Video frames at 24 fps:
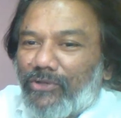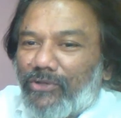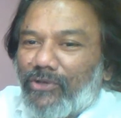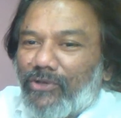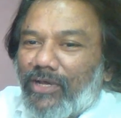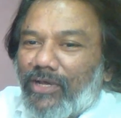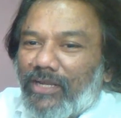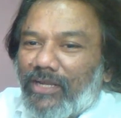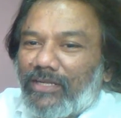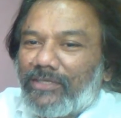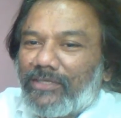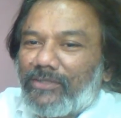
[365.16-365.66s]
you
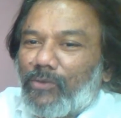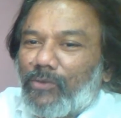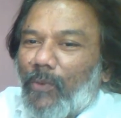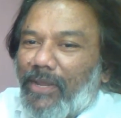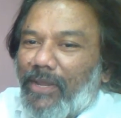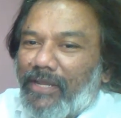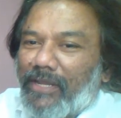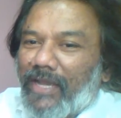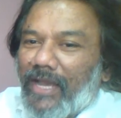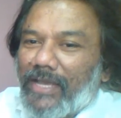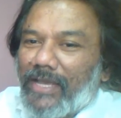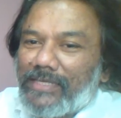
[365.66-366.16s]
are
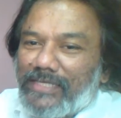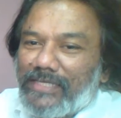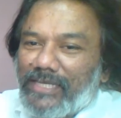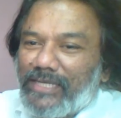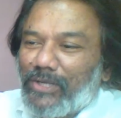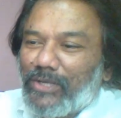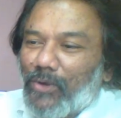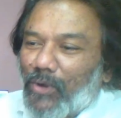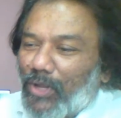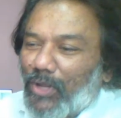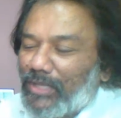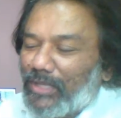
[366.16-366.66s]
quick
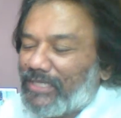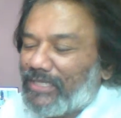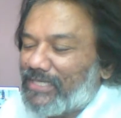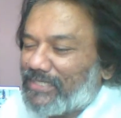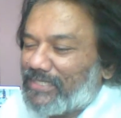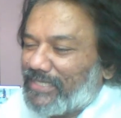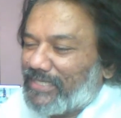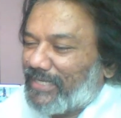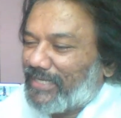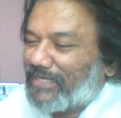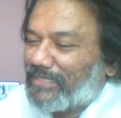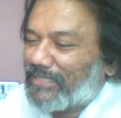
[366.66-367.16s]
icing, all these
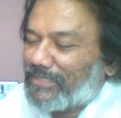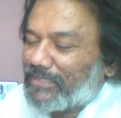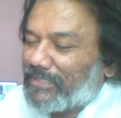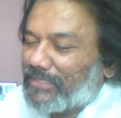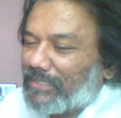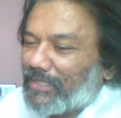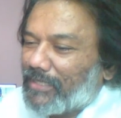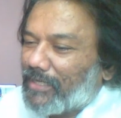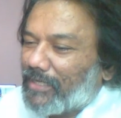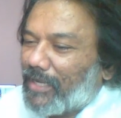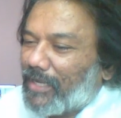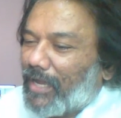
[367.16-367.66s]
things,
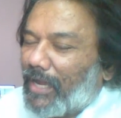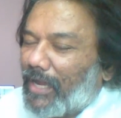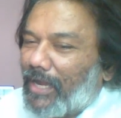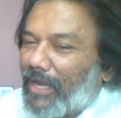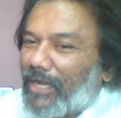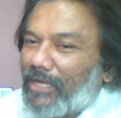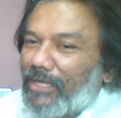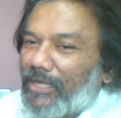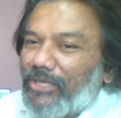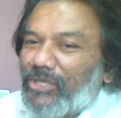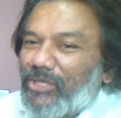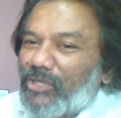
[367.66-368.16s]

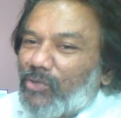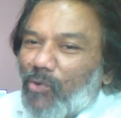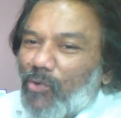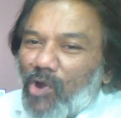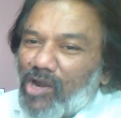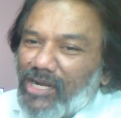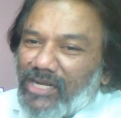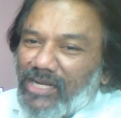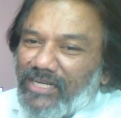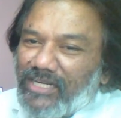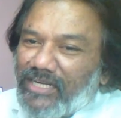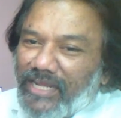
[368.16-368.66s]
you
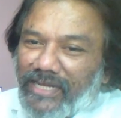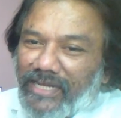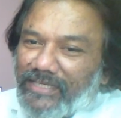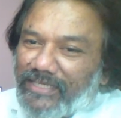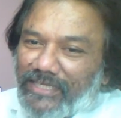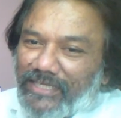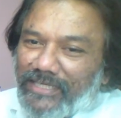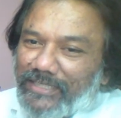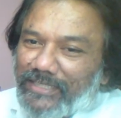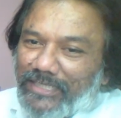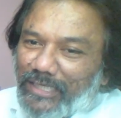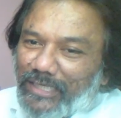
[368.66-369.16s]
are in
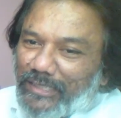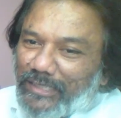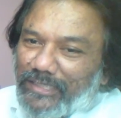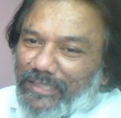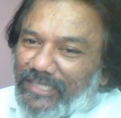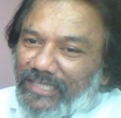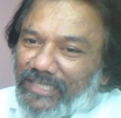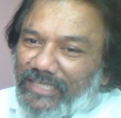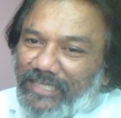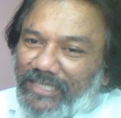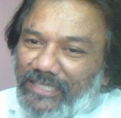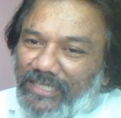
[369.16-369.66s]

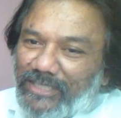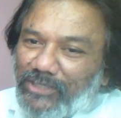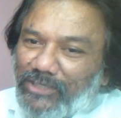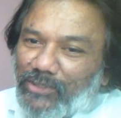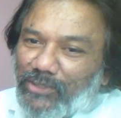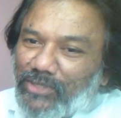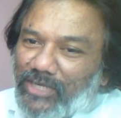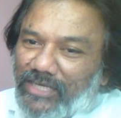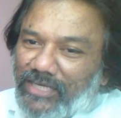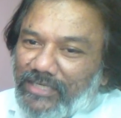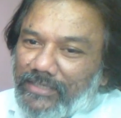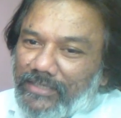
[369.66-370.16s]
1960, you
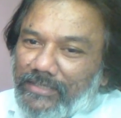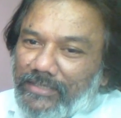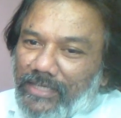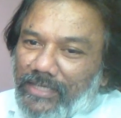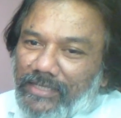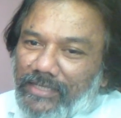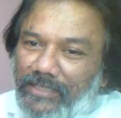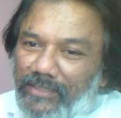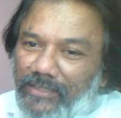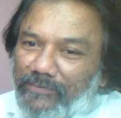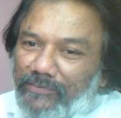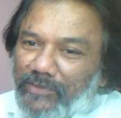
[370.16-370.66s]
don't
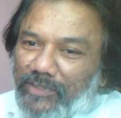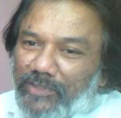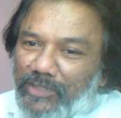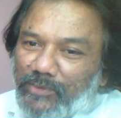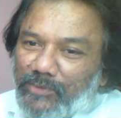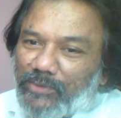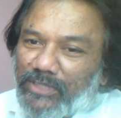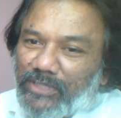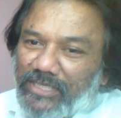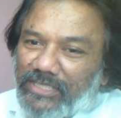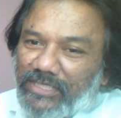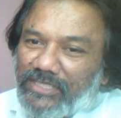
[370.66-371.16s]
understand the difference
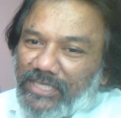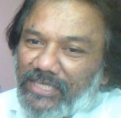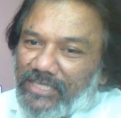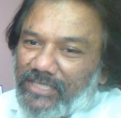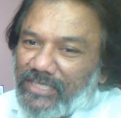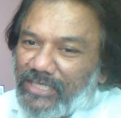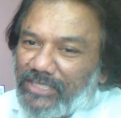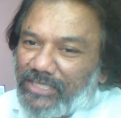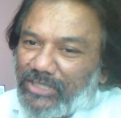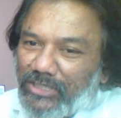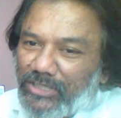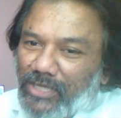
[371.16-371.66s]
between
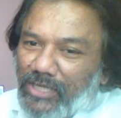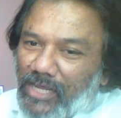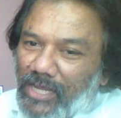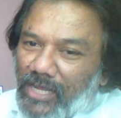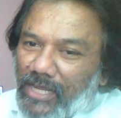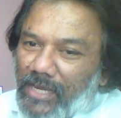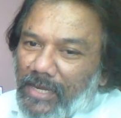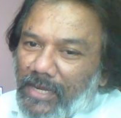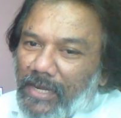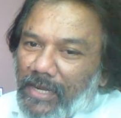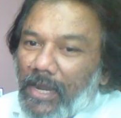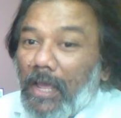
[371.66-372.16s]
sensation
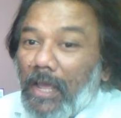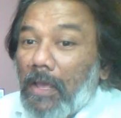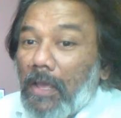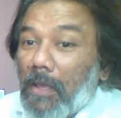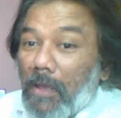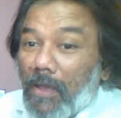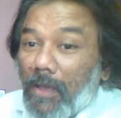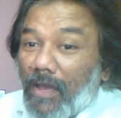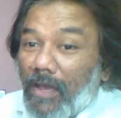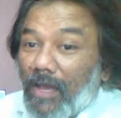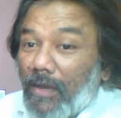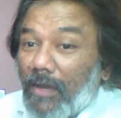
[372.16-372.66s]
and
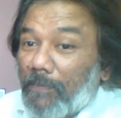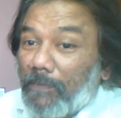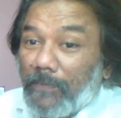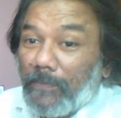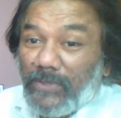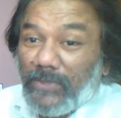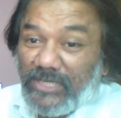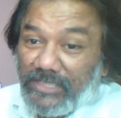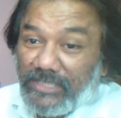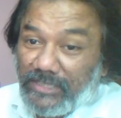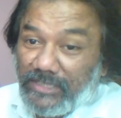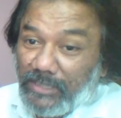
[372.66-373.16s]

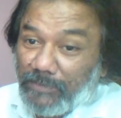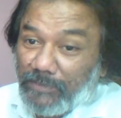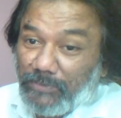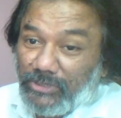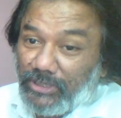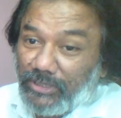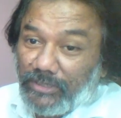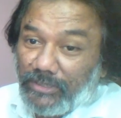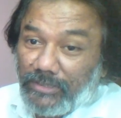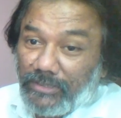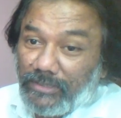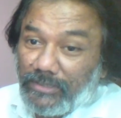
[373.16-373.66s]

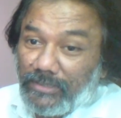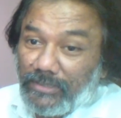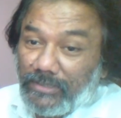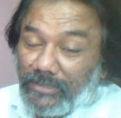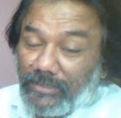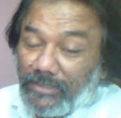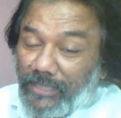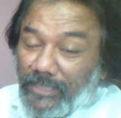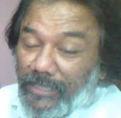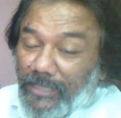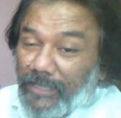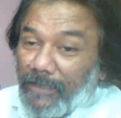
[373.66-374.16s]
perception,
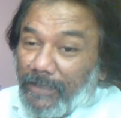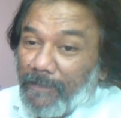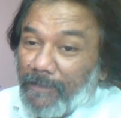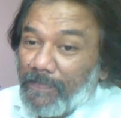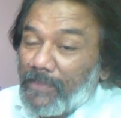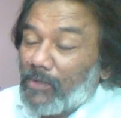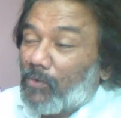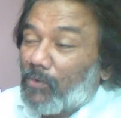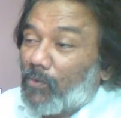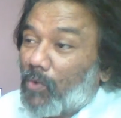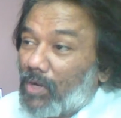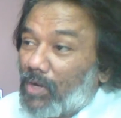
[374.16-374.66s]
right?
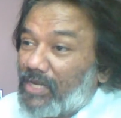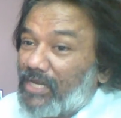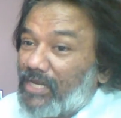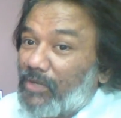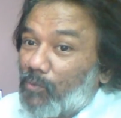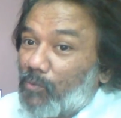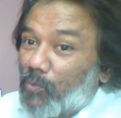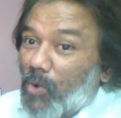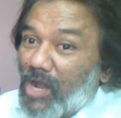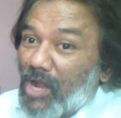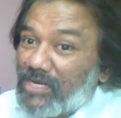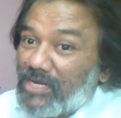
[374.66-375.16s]
Only
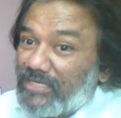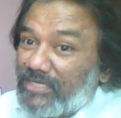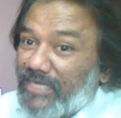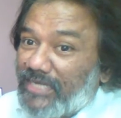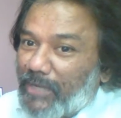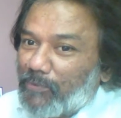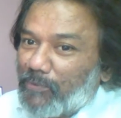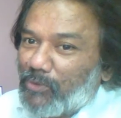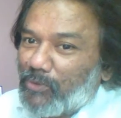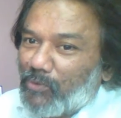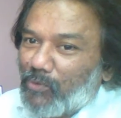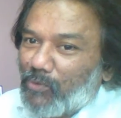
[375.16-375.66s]
one
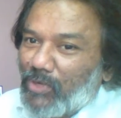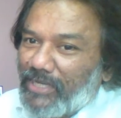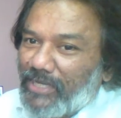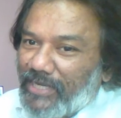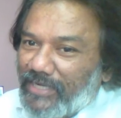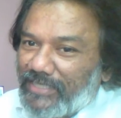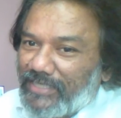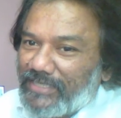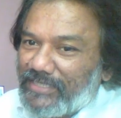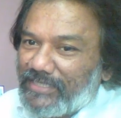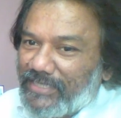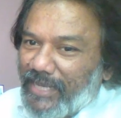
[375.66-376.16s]
time you will
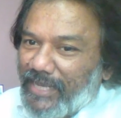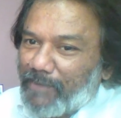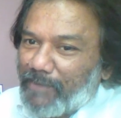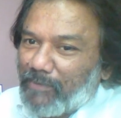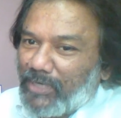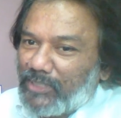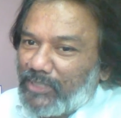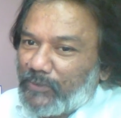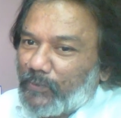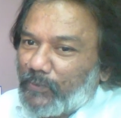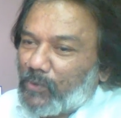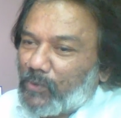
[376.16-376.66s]
get the same
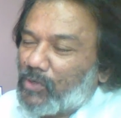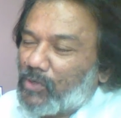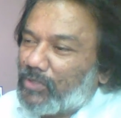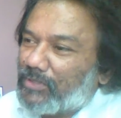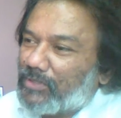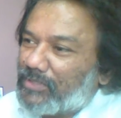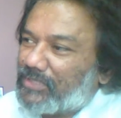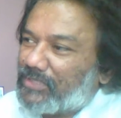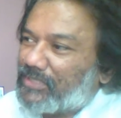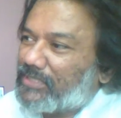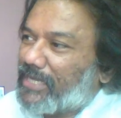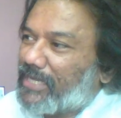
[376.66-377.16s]

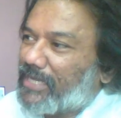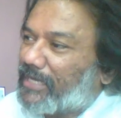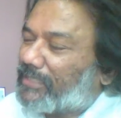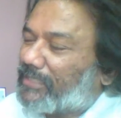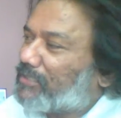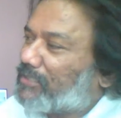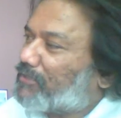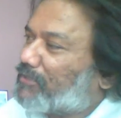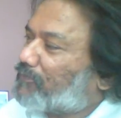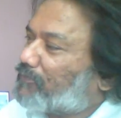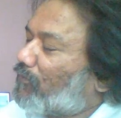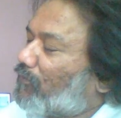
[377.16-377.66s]
response, that
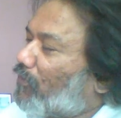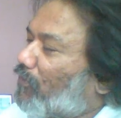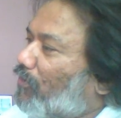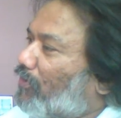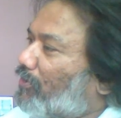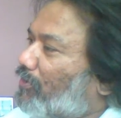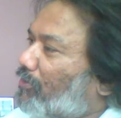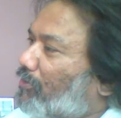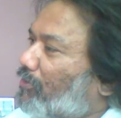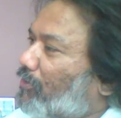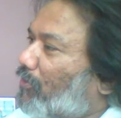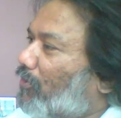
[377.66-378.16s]
is
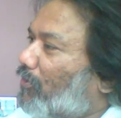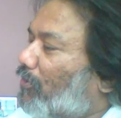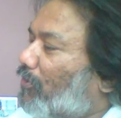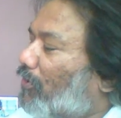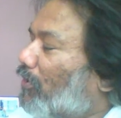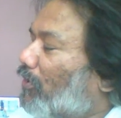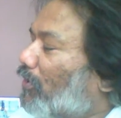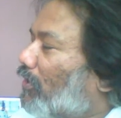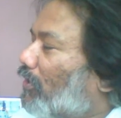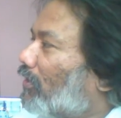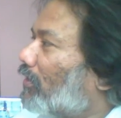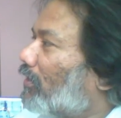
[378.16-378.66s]
for
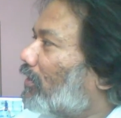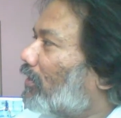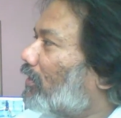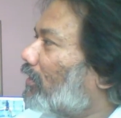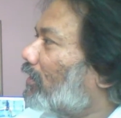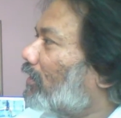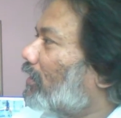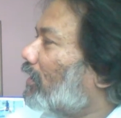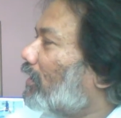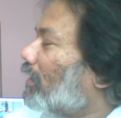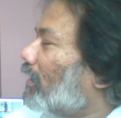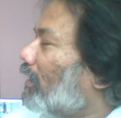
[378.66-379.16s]
your